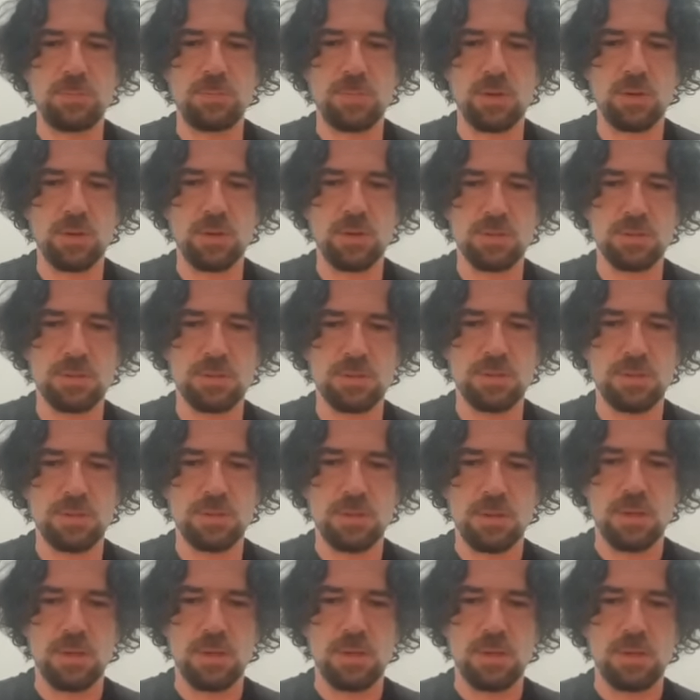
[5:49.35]
Because
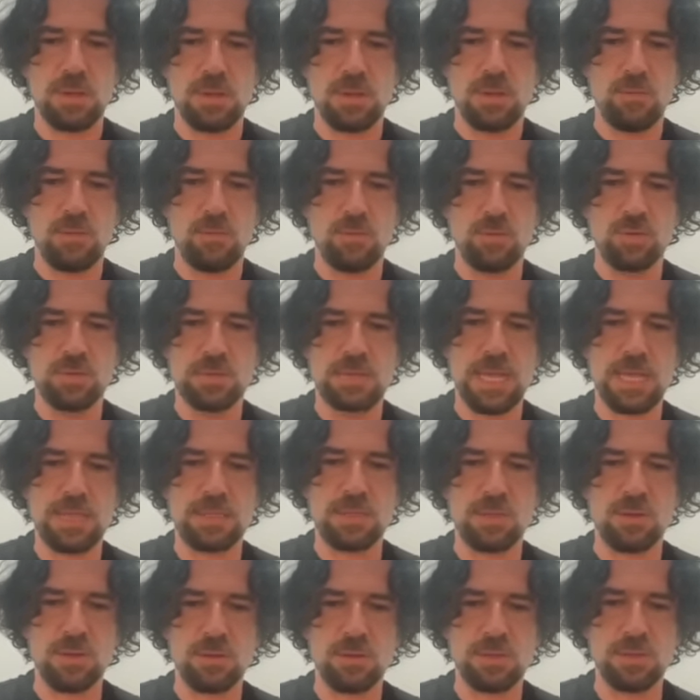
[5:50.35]

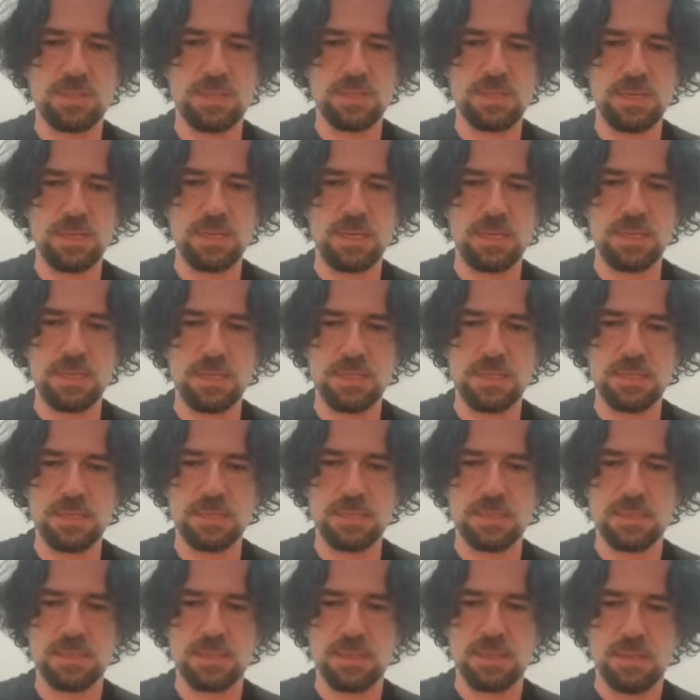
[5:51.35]
vset.c
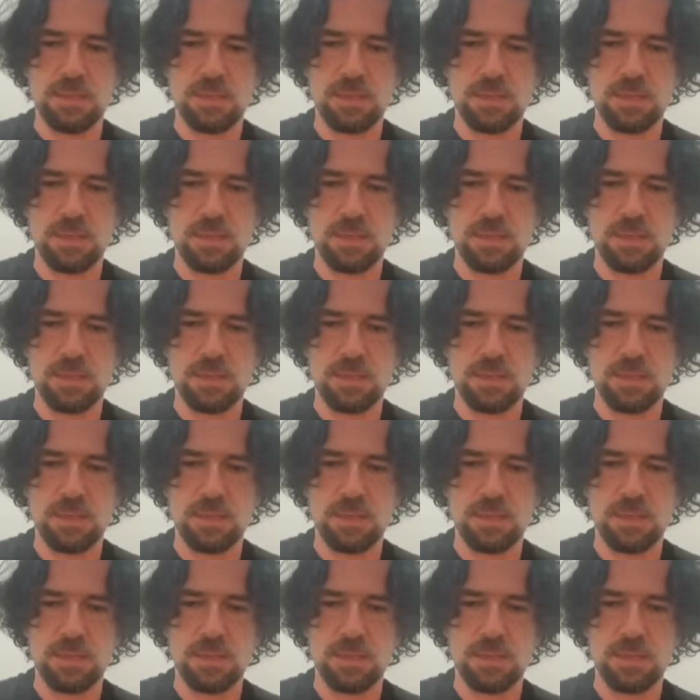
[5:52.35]
is